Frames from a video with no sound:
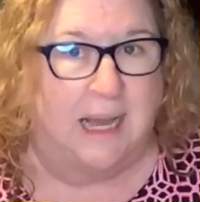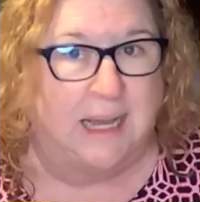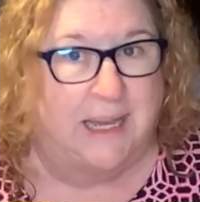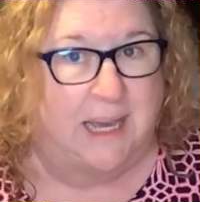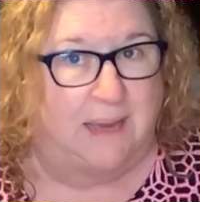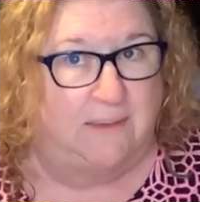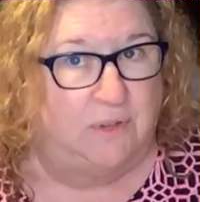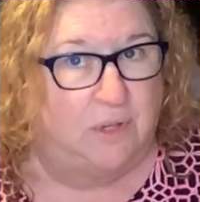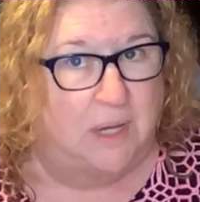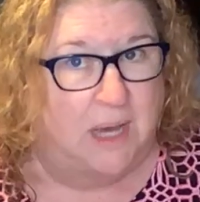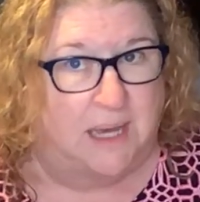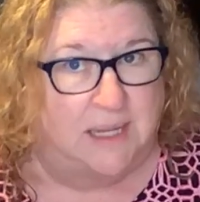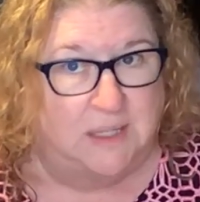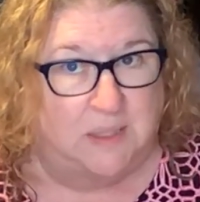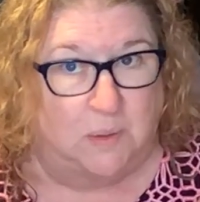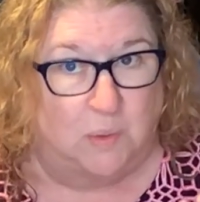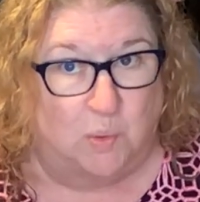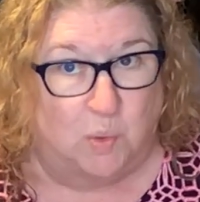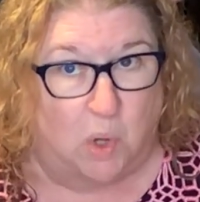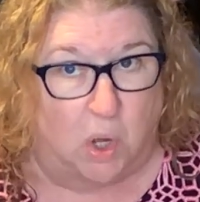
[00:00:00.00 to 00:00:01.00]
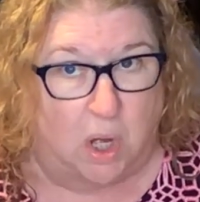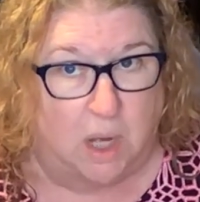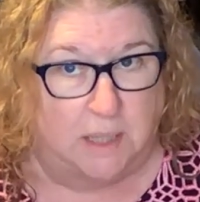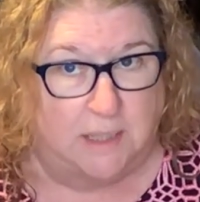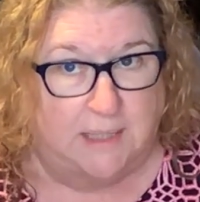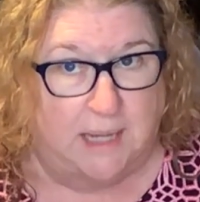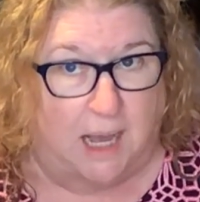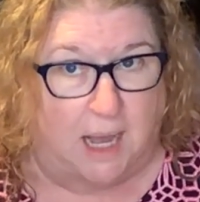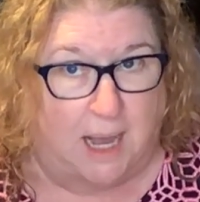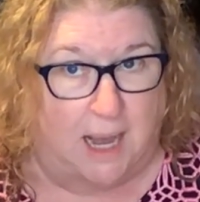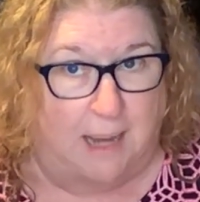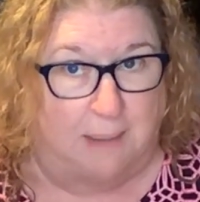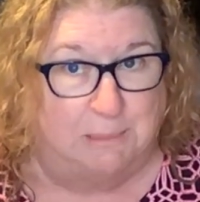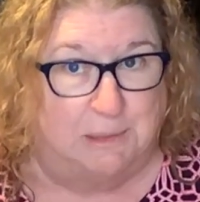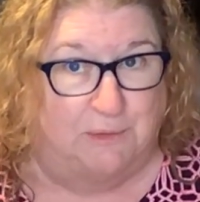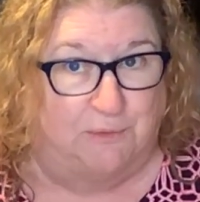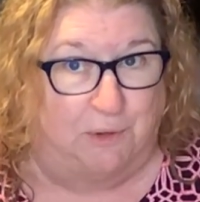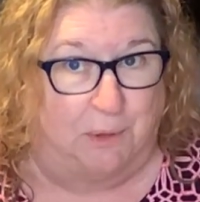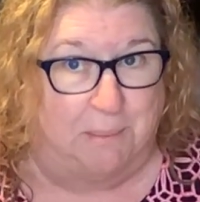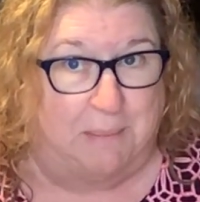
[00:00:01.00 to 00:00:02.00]
gave you guys the wrong times
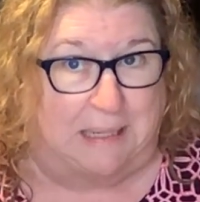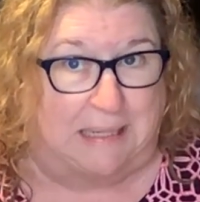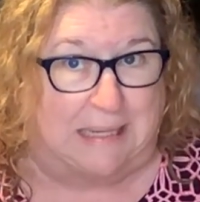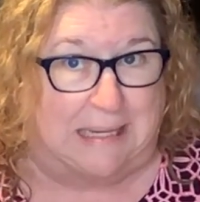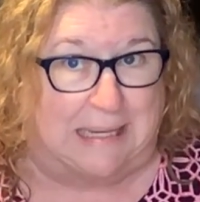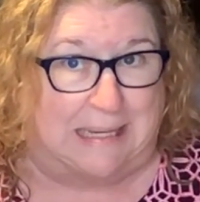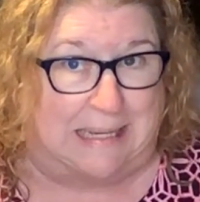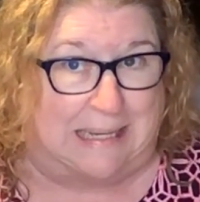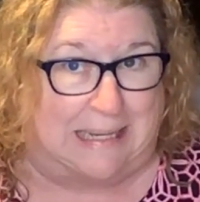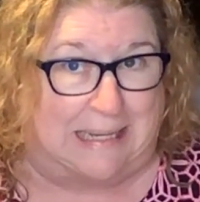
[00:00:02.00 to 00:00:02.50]
for Mickey